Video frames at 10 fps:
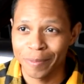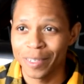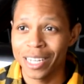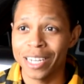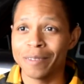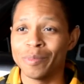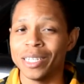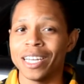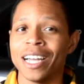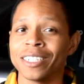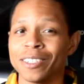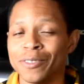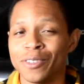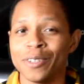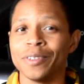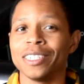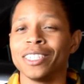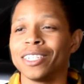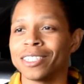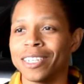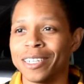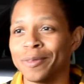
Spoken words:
not be active for a really long time.